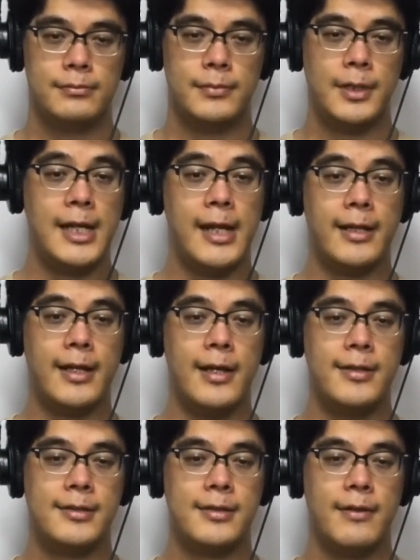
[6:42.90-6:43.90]
In any
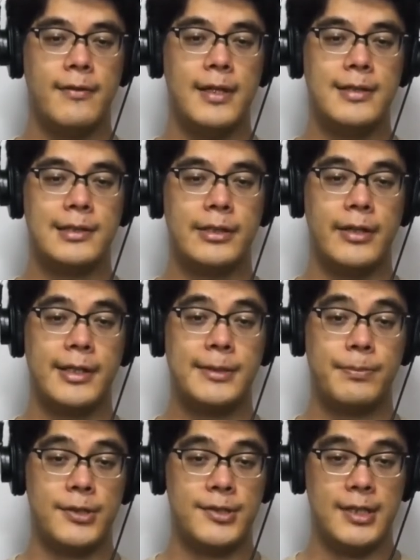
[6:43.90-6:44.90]
case, these lyrics
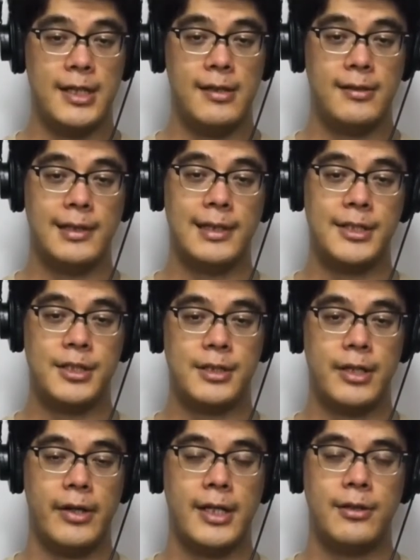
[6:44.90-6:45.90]
precede the
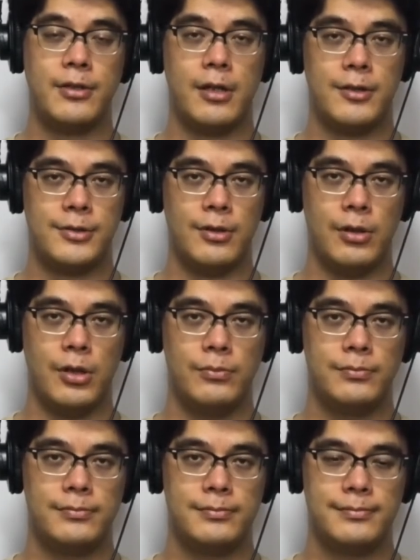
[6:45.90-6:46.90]
legendary guitar solo.
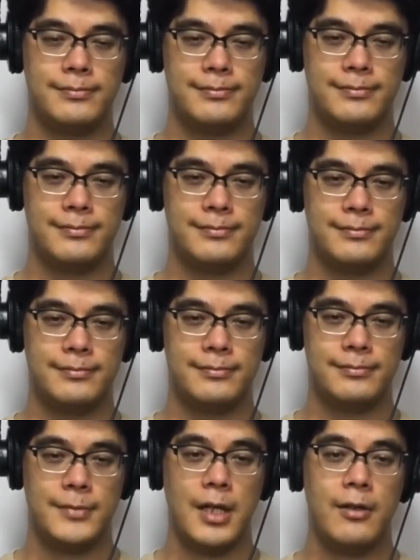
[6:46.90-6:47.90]

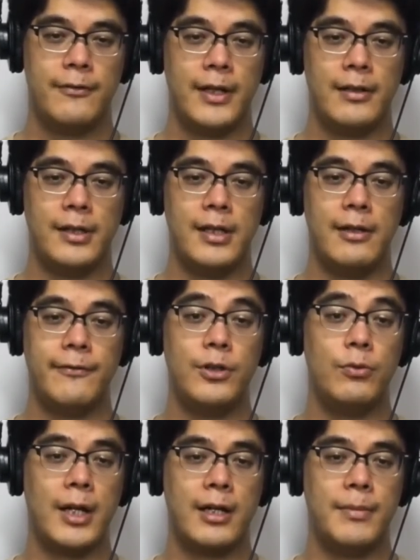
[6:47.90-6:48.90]
Finally, a few
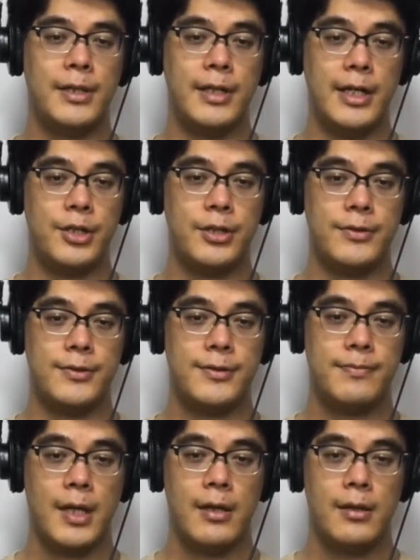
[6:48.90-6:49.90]
recommendations.
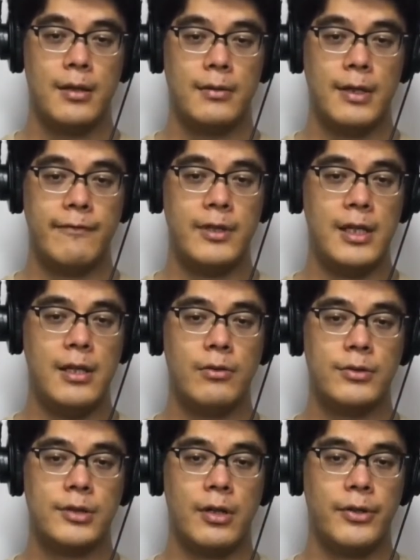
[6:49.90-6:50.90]
If the
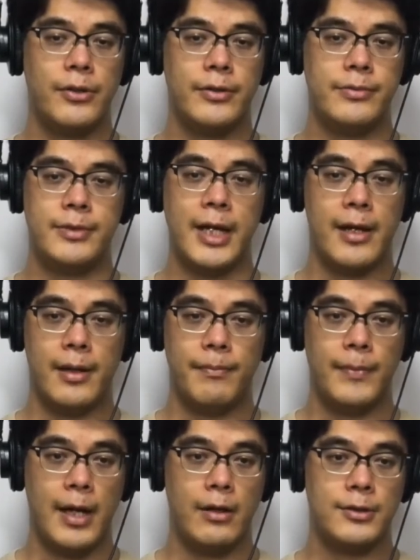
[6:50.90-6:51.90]
Eagles are your
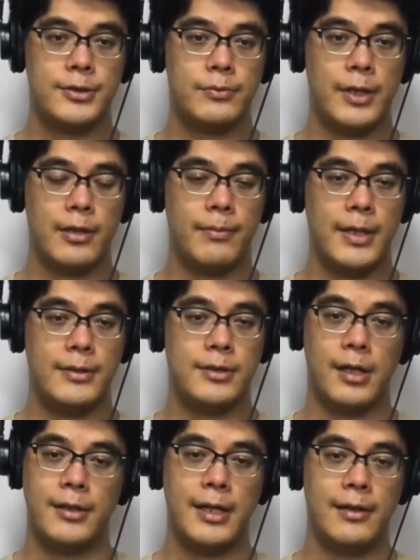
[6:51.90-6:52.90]
jam, I also recommend
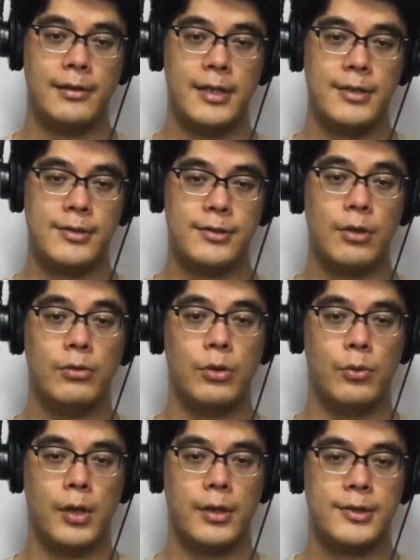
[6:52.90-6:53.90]
Don Henley's solo
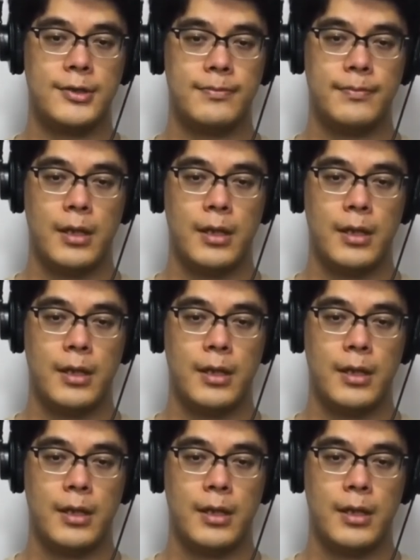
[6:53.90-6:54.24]
works.